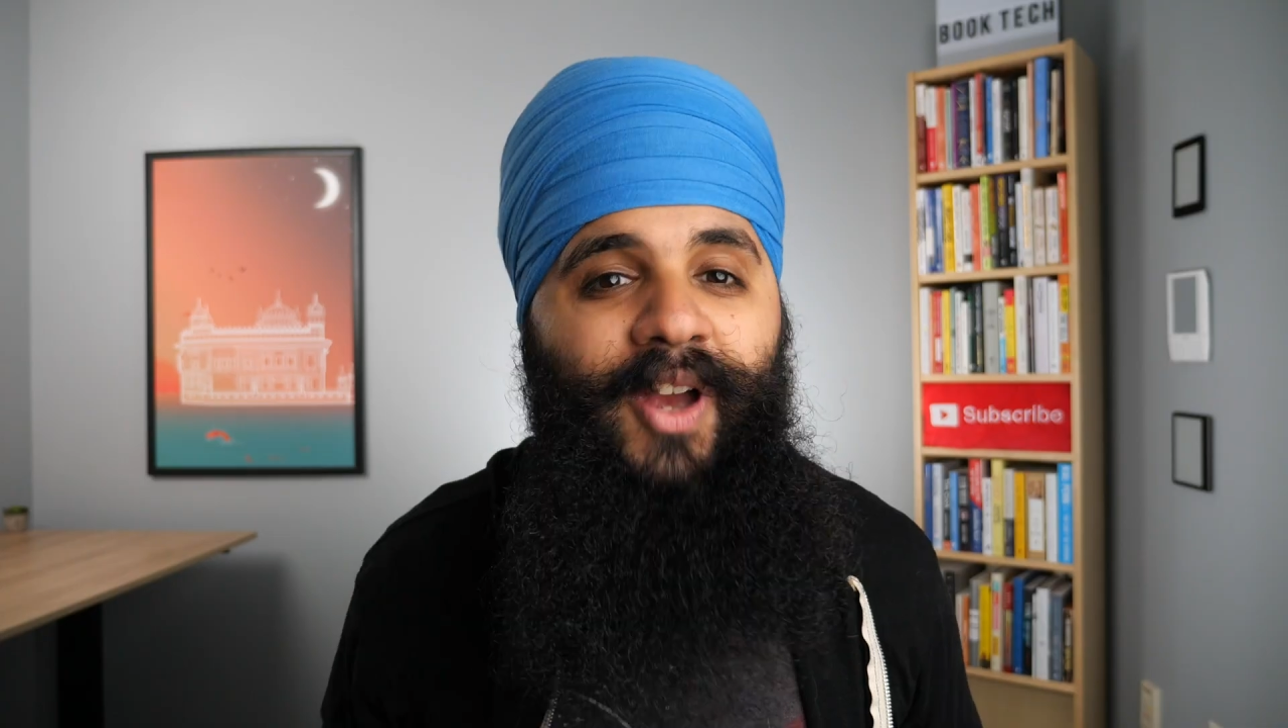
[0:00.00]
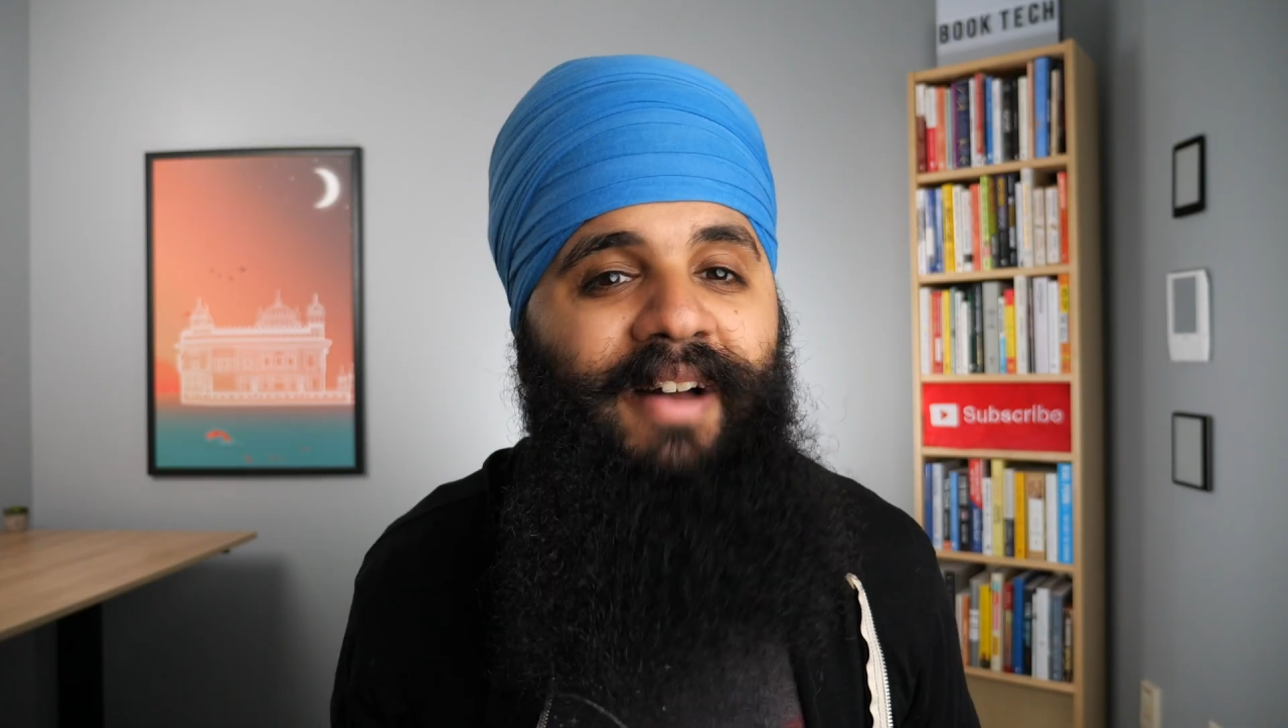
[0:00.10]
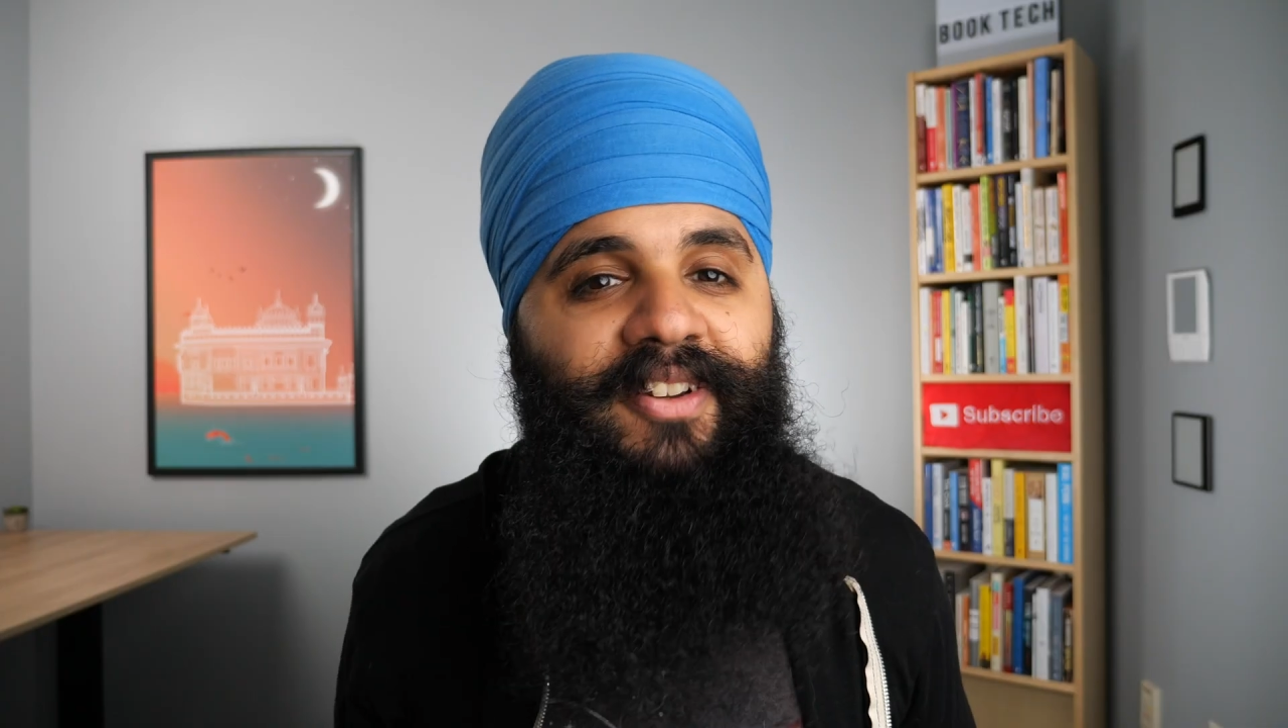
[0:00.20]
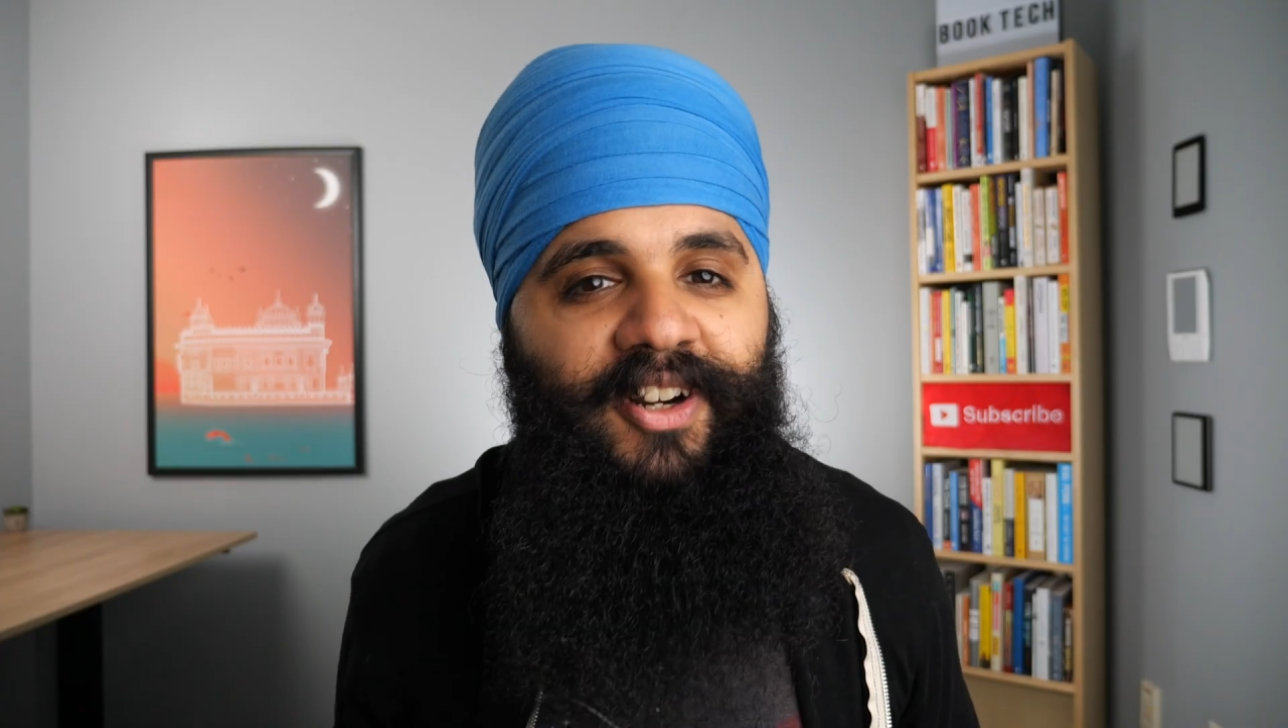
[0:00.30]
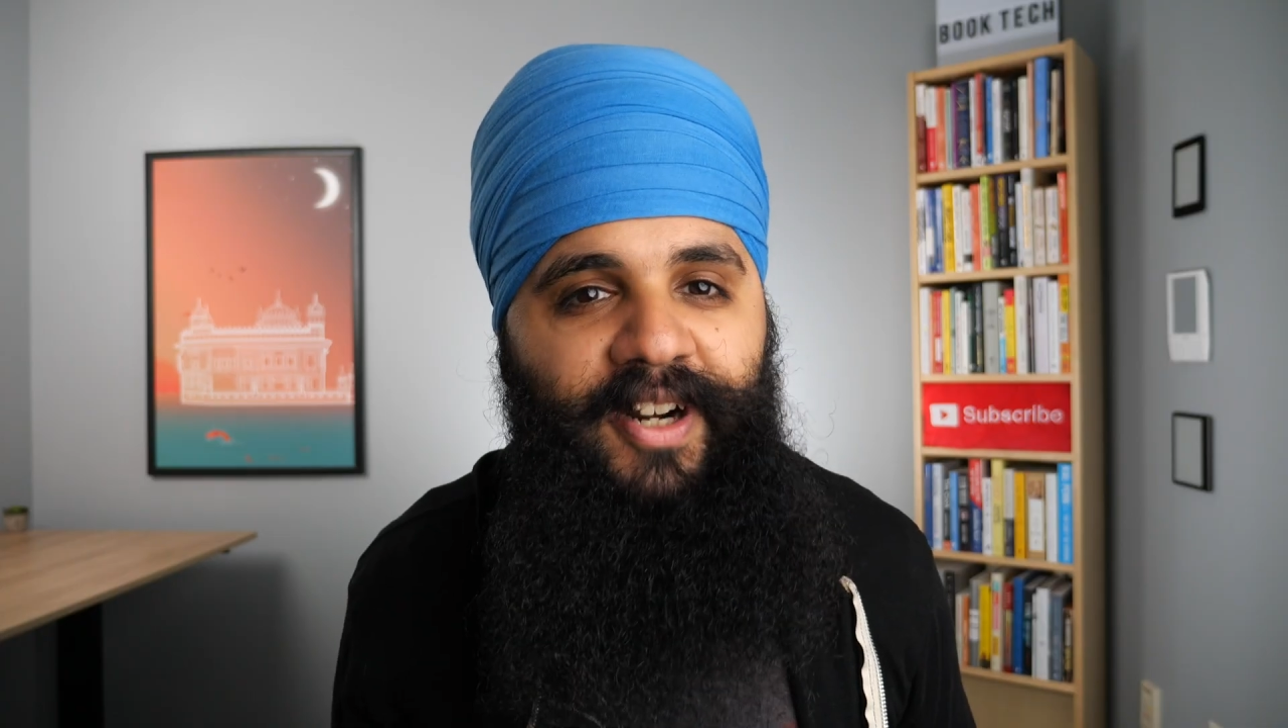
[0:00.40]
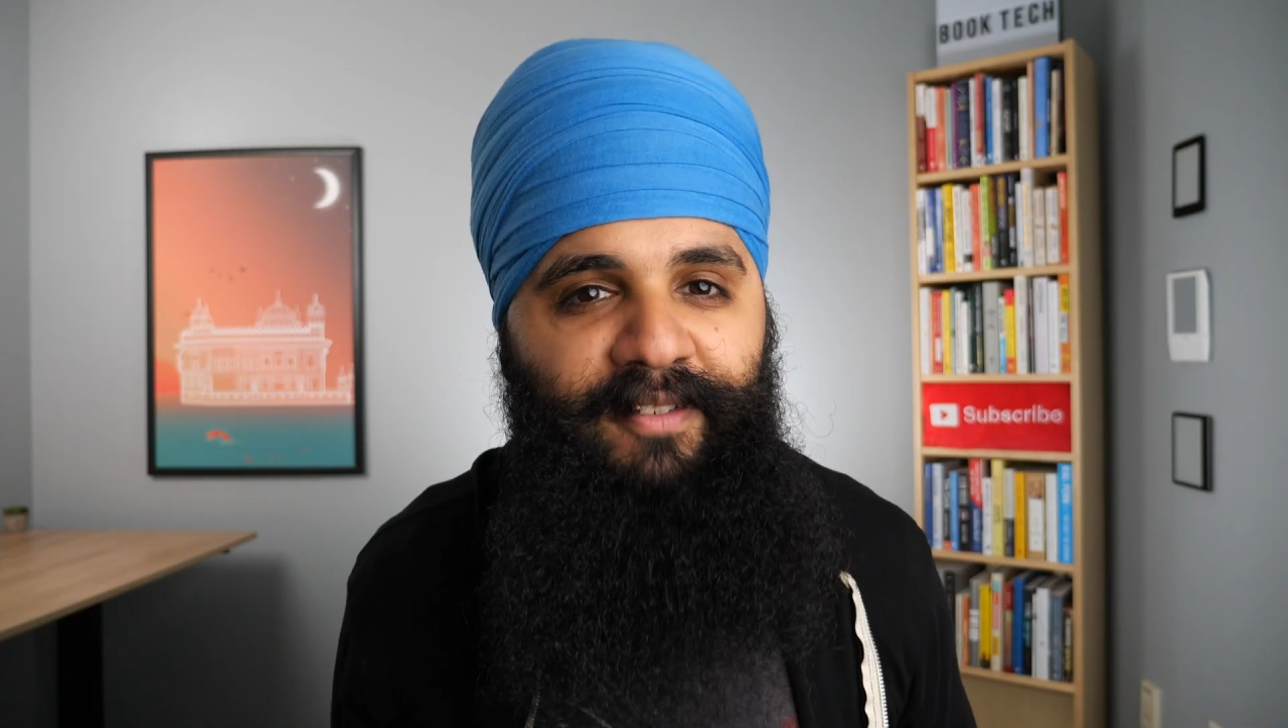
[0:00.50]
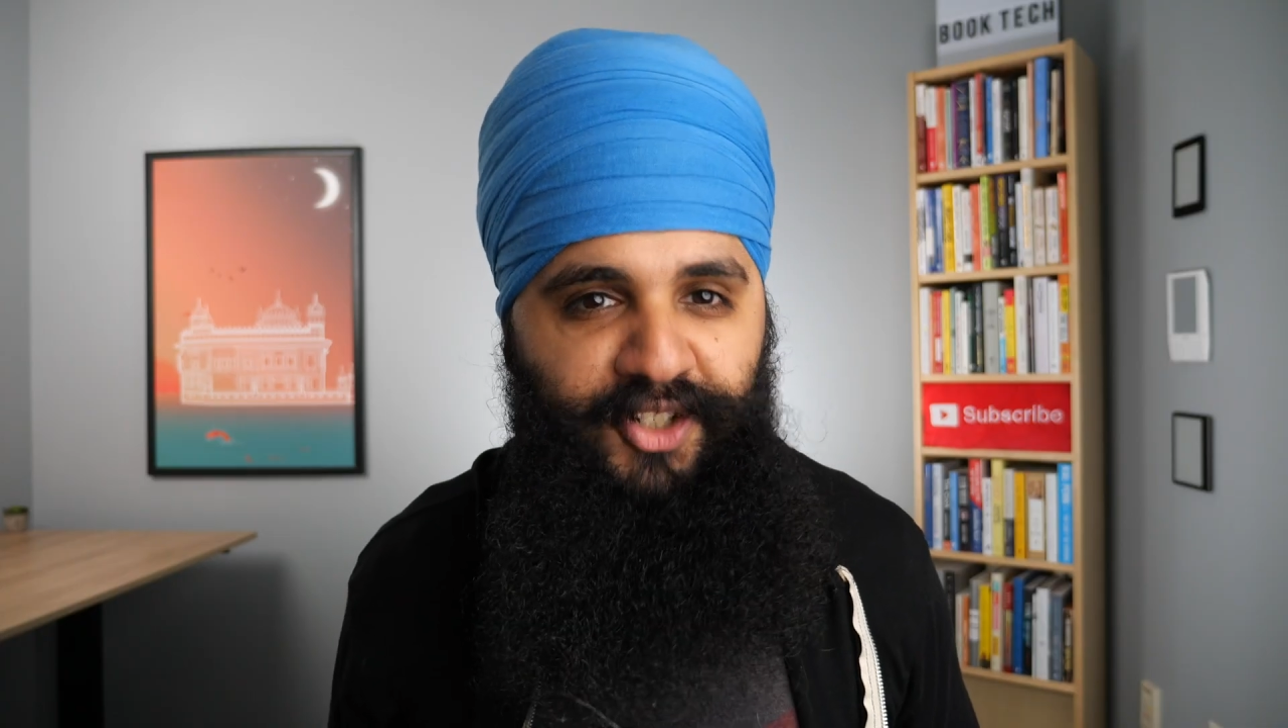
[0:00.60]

you haven't heard of